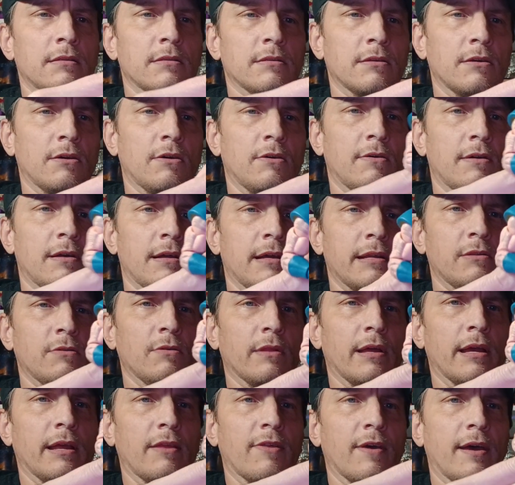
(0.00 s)
So I do
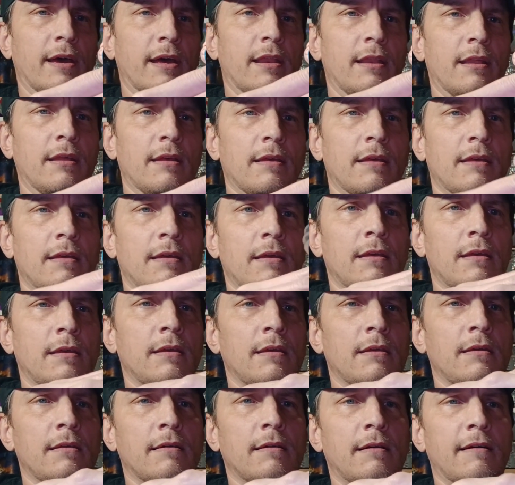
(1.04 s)
like that.
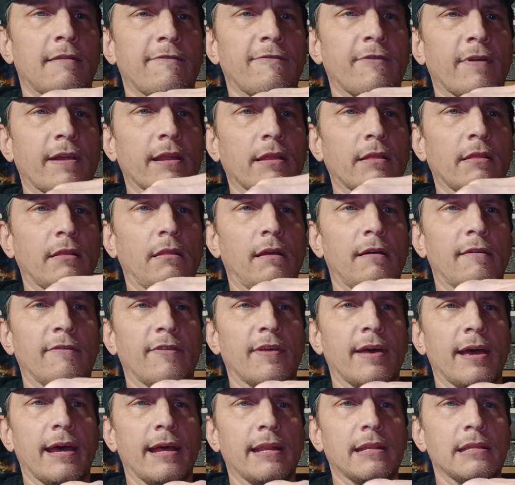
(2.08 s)
I freaking love
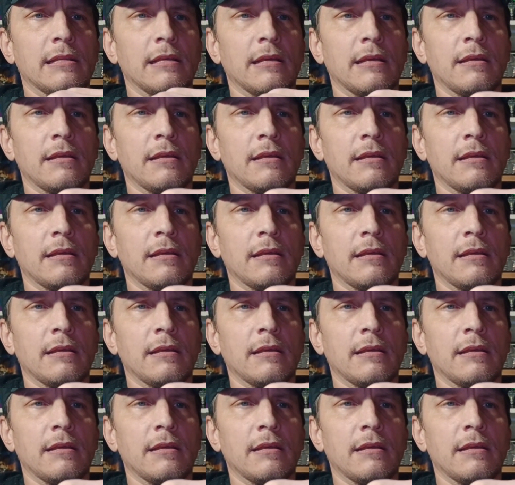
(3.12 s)
that.